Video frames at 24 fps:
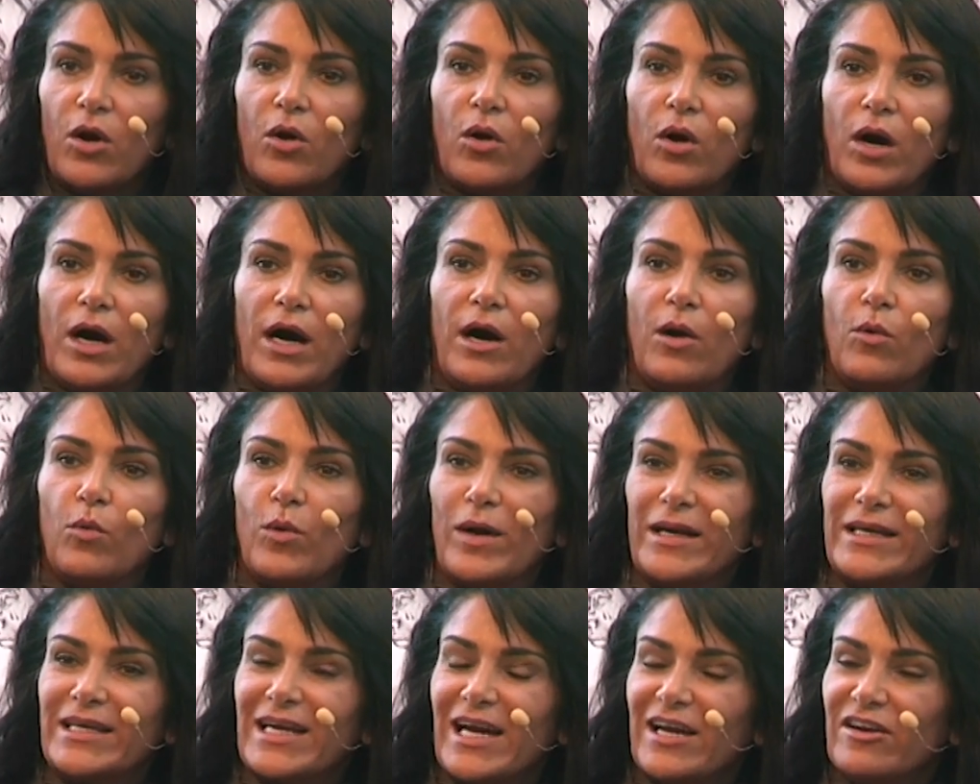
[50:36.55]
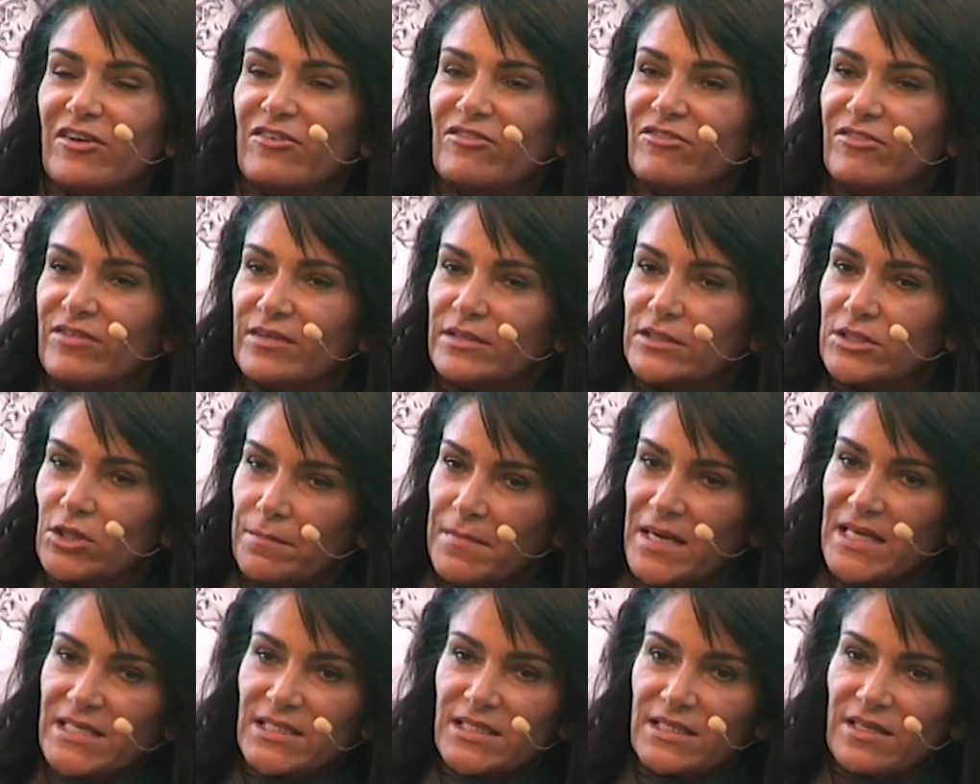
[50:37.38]
What kind of
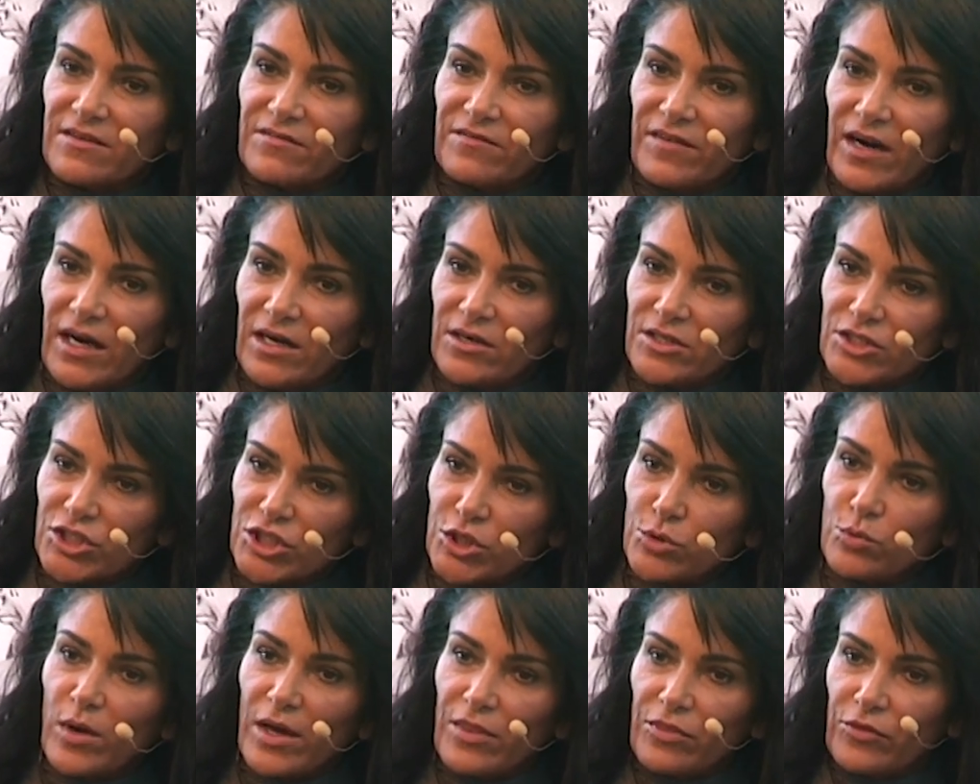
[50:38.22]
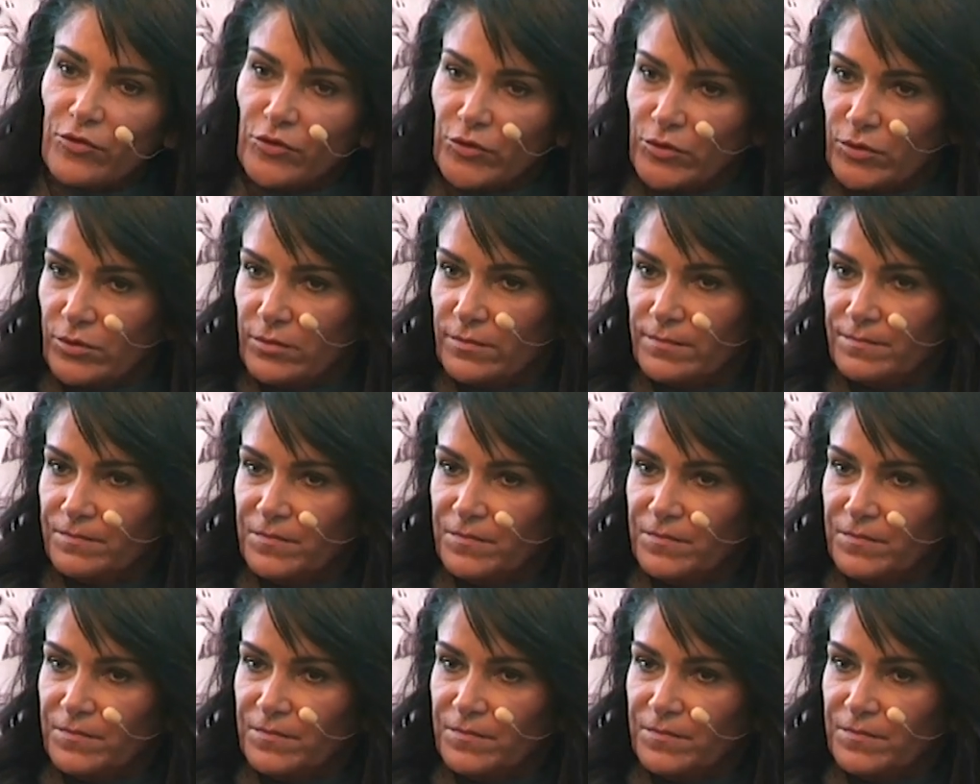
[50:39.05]
domestic violence she went through?